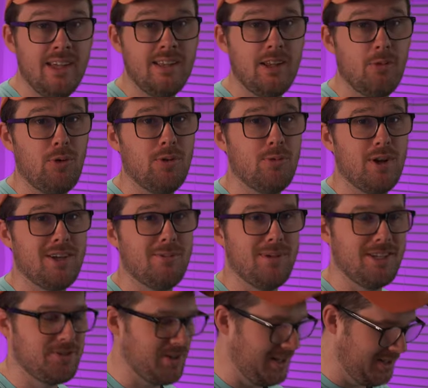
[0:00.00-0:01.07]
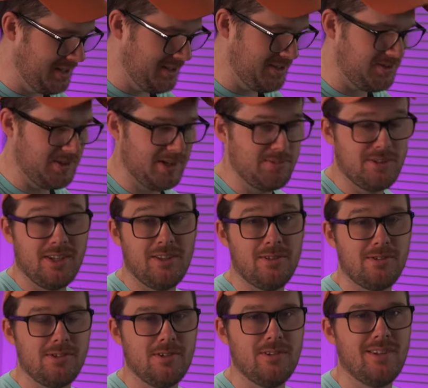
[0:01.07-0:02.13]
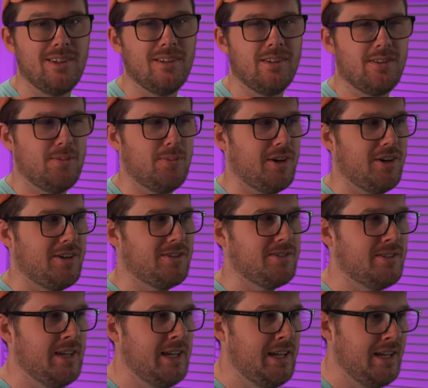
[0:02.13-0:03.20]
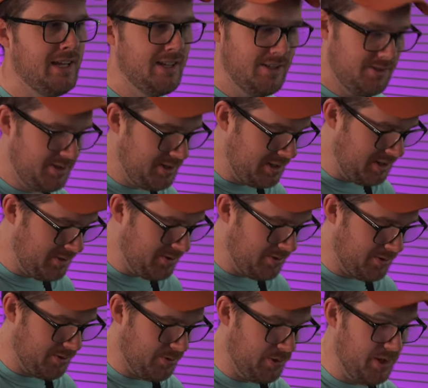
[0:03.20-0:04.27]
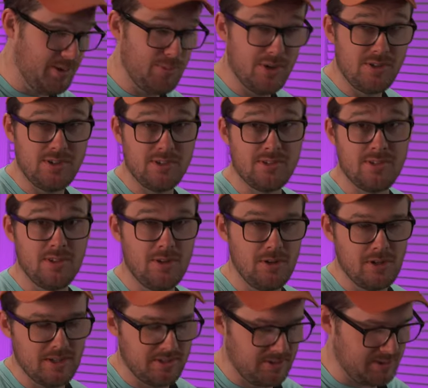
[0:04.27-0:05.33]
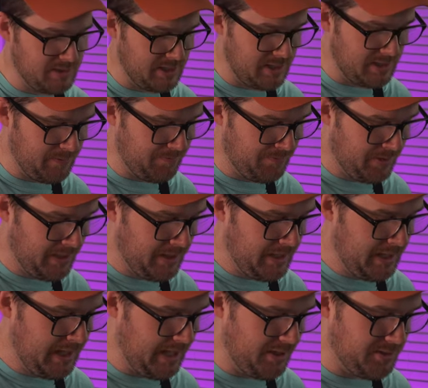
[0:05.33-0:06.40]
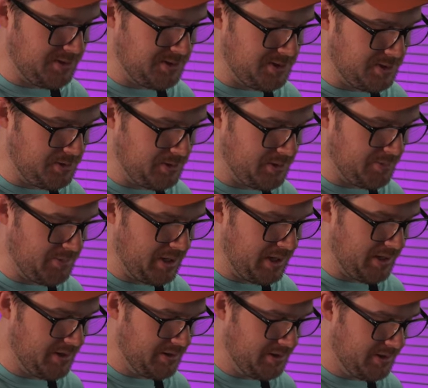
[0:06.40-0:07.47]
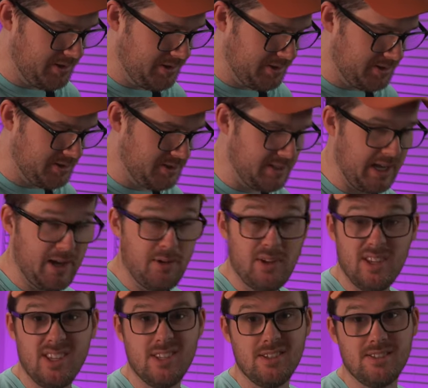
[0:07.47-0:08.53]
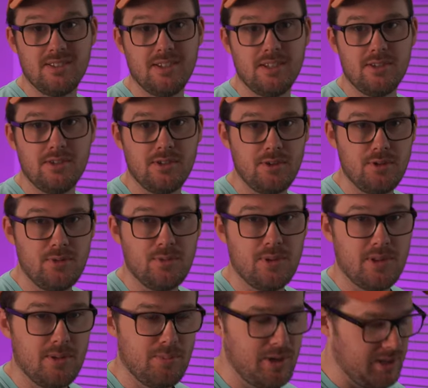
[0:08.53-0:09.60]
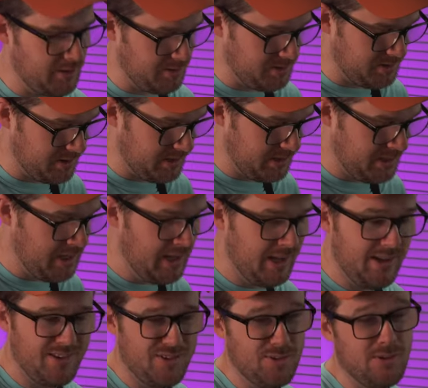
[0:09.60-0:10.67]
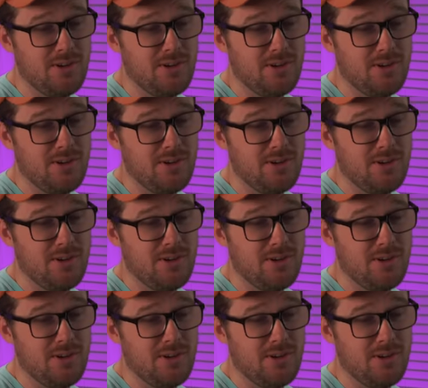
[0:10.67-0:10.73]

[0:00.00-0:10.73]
Now, I wouldn't recommend trying to get the James Taylor tuning on the Boss TU3, but just so you can see how the two compare. This is how it is in tune with the Peterson, and you'll